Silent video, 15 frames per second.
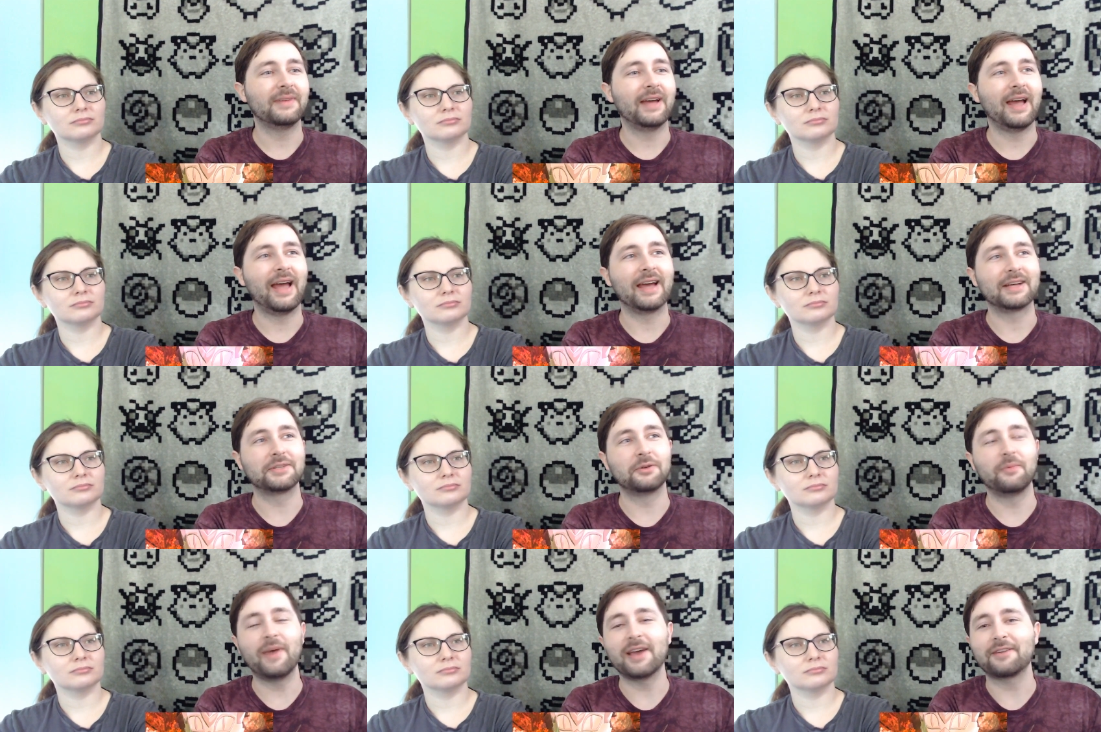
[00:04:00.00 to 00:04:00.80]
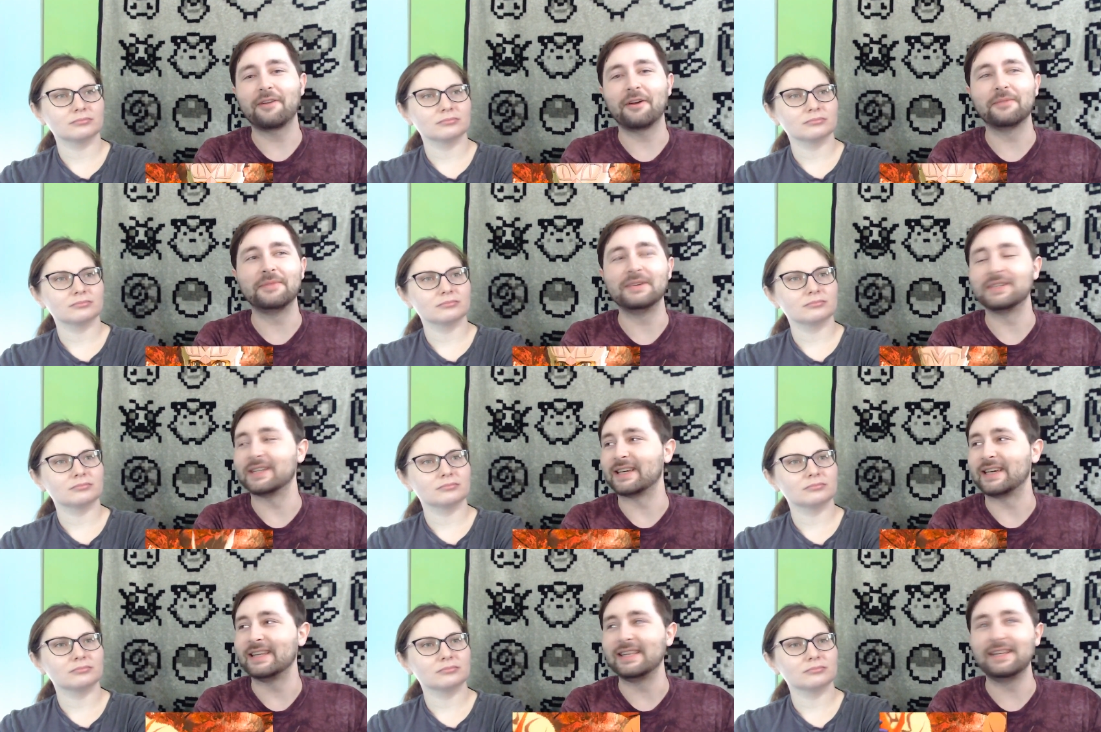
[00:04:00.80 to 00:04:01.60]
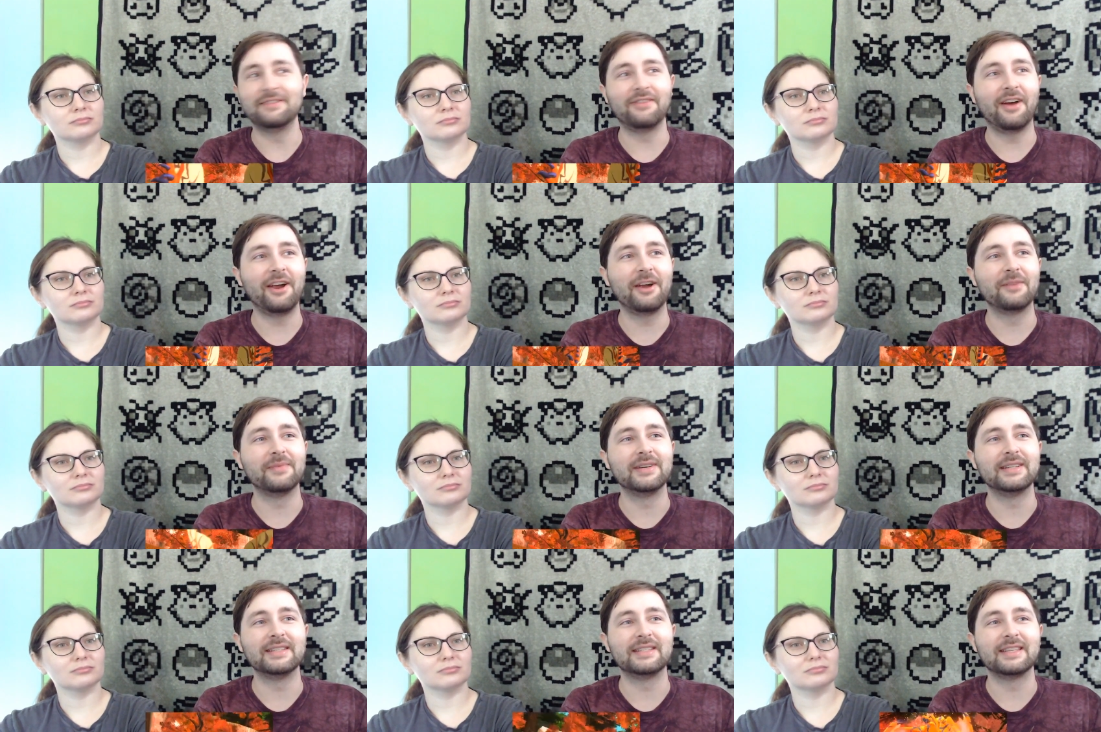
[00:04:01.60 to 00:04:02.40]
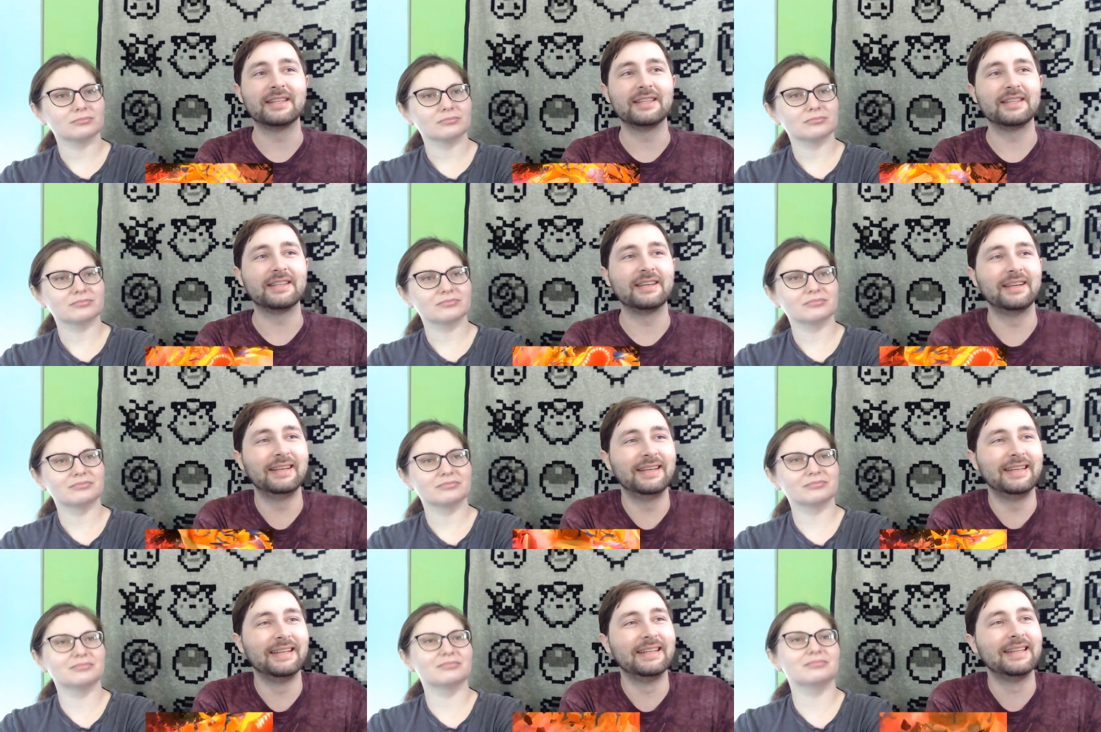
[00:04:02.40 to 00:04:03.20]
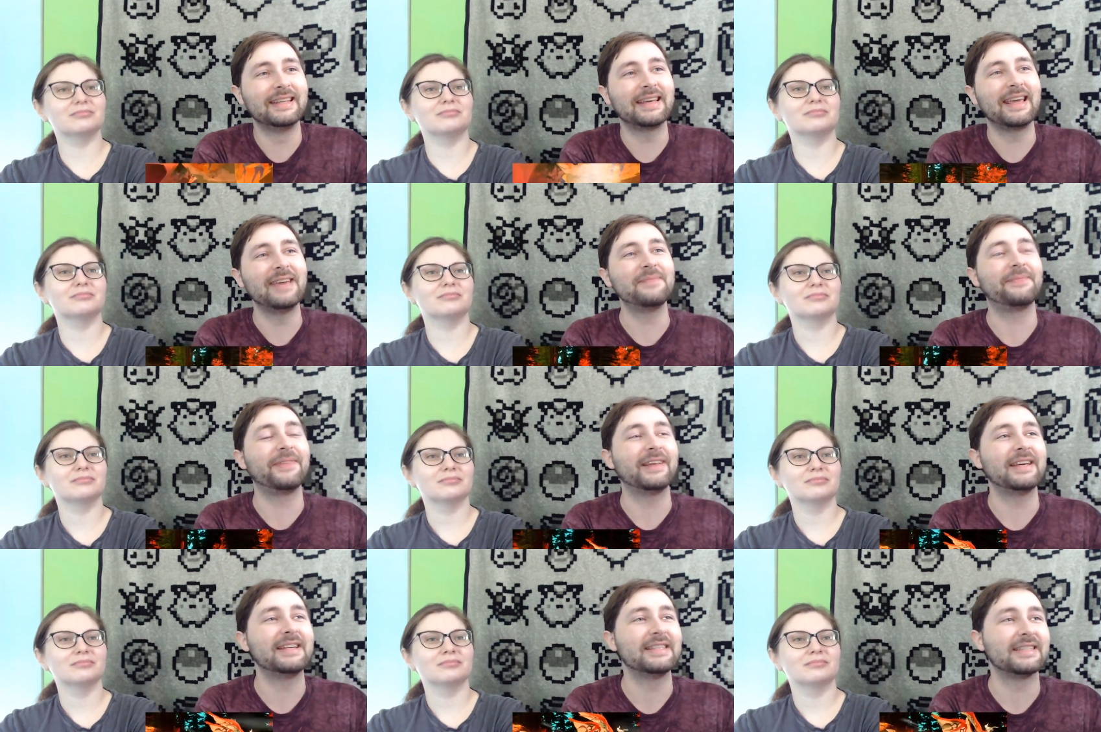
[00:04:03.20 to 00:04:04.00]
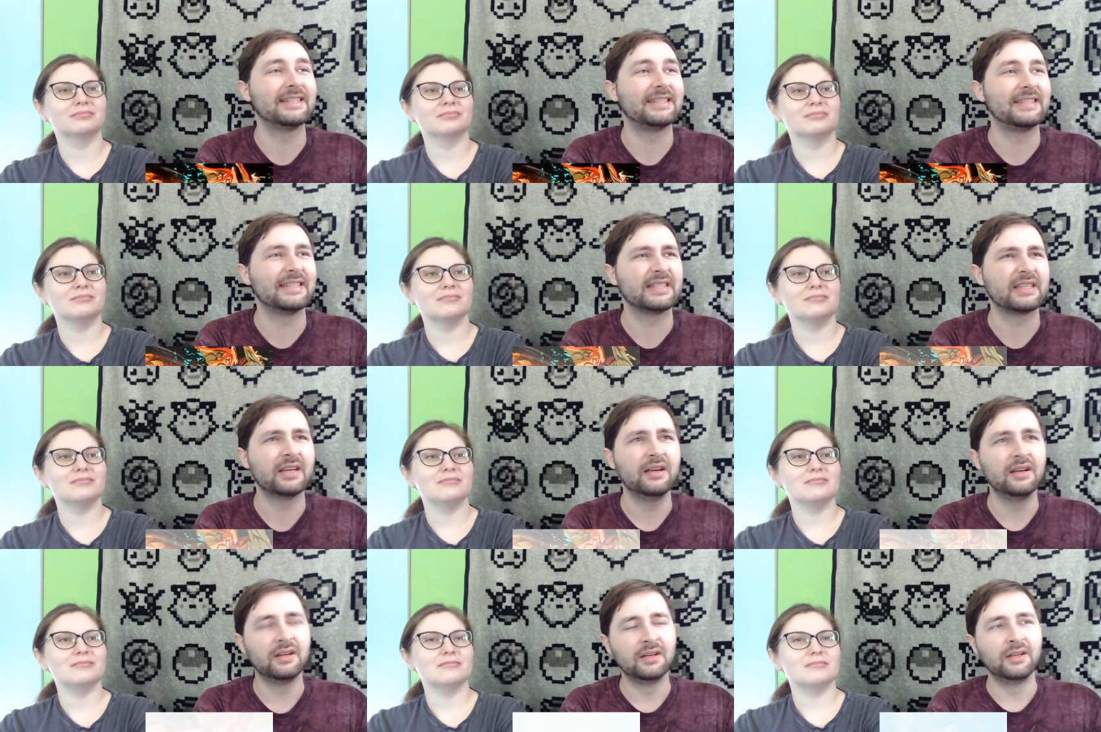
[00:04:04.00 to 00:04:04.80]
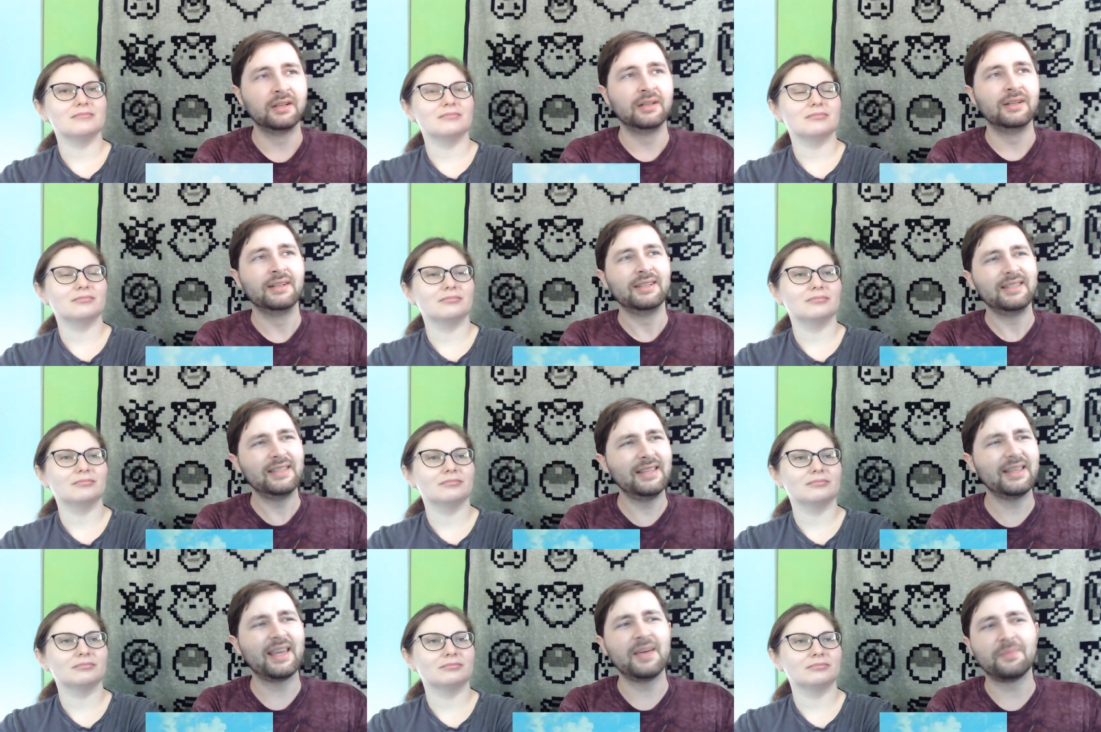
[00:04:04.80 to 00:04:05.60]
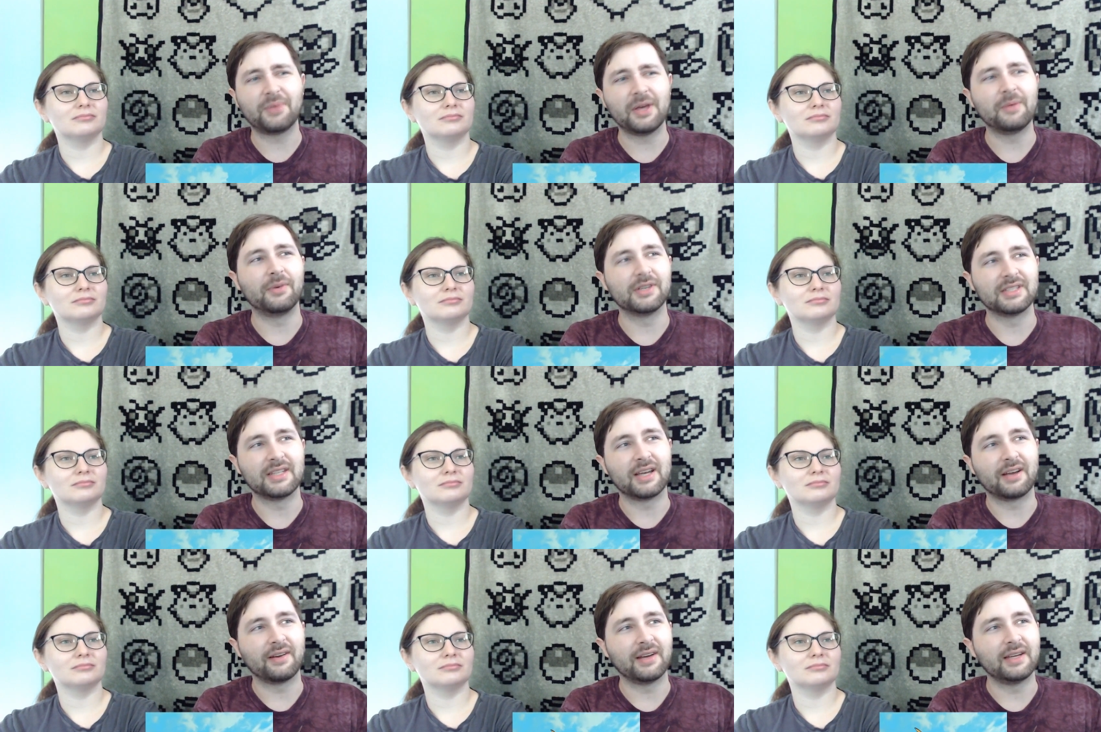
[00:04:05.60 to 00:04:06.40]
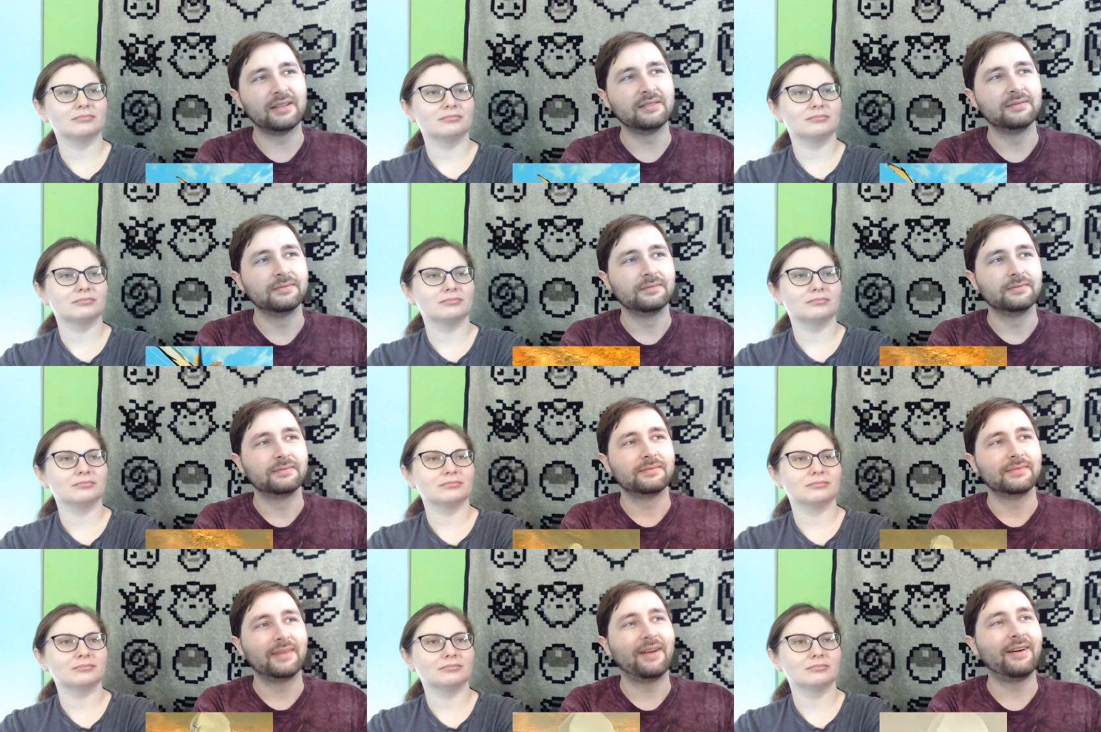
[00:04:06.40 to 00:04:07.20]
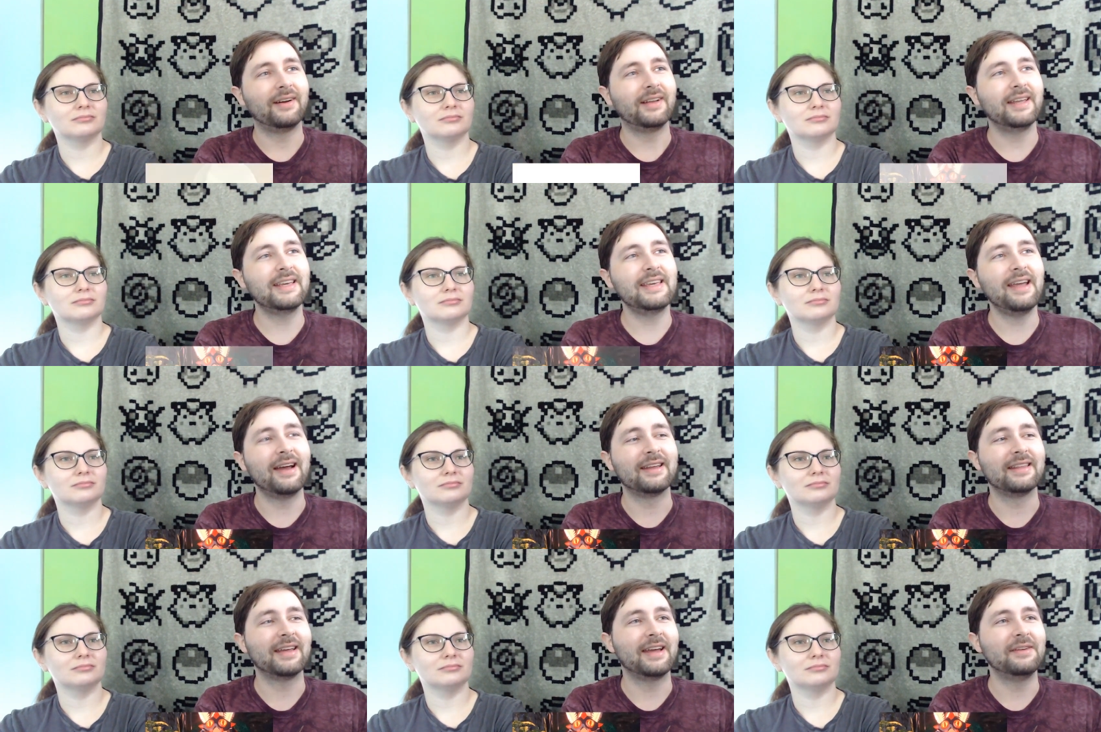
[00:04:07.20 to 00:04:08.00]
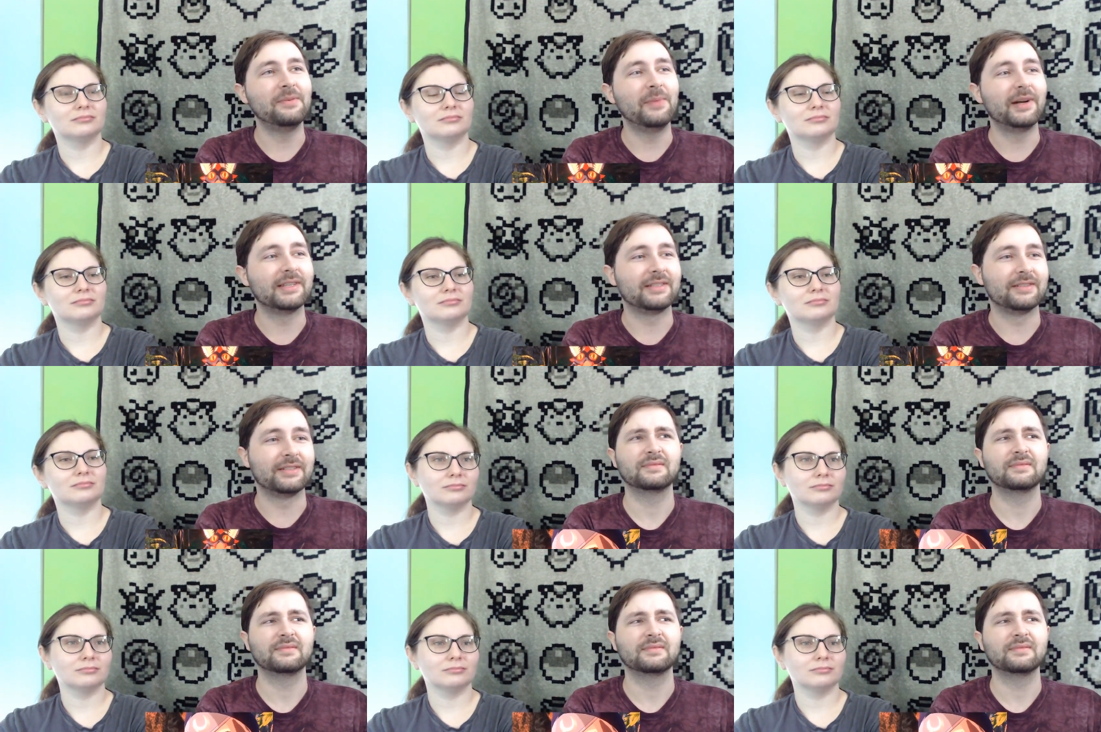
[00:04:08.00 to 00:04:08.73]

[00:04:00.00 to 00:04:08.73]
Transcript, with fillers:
Speaker 1: actual background music, and the environments, and the gameplay isn't as... The gameplay wasn't that great. Oh, Legiana, they got new monsters in it.